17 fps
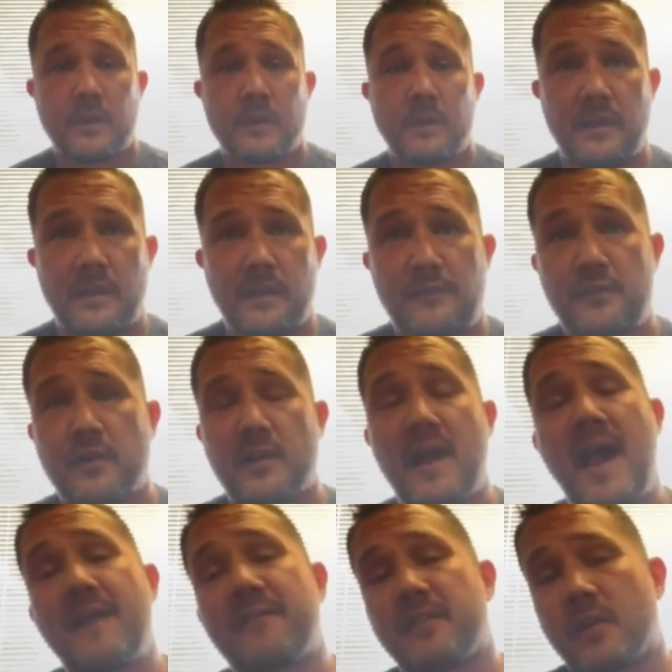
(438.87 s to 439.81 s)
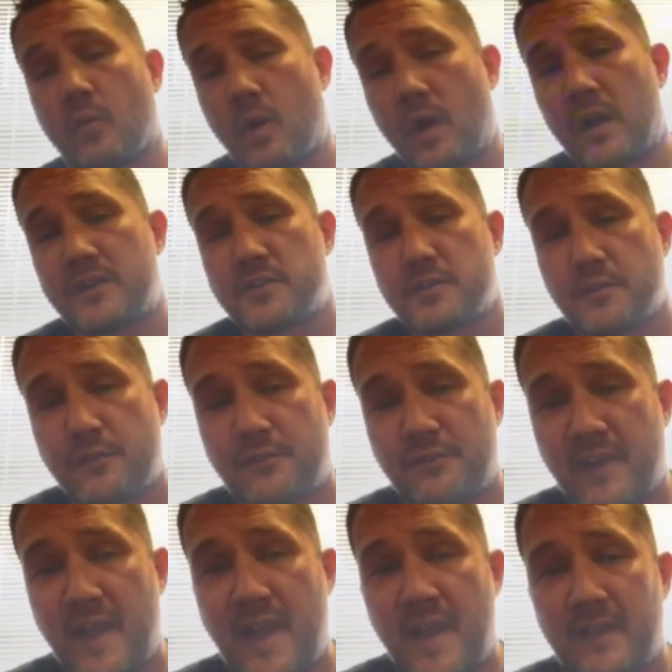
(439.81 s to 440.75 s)
If you're having to watch your
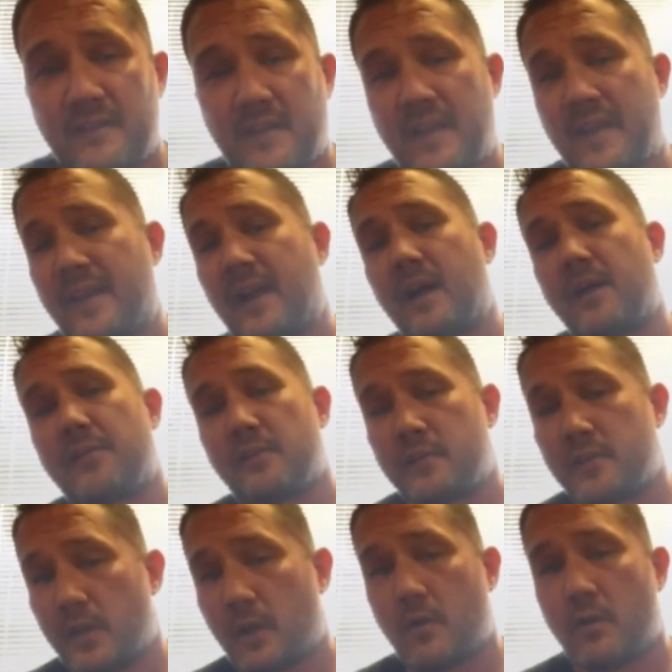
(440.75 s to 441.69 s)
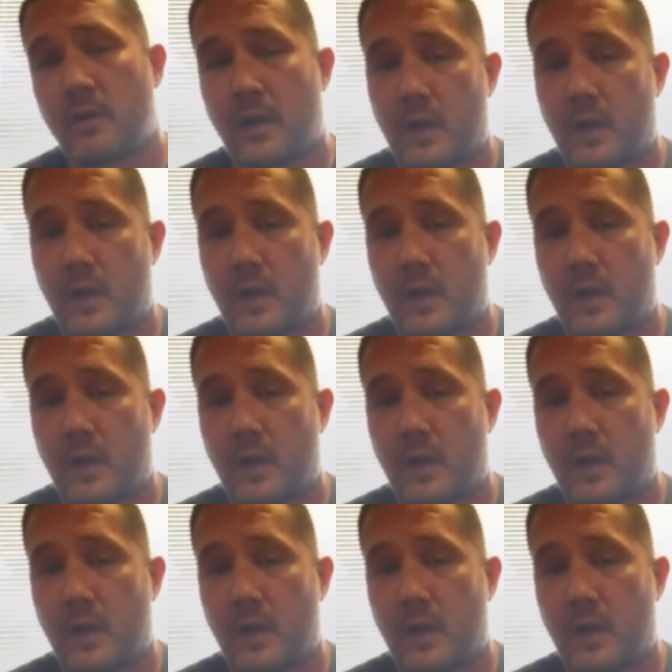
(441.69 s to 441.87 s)
fat, take out the yolk.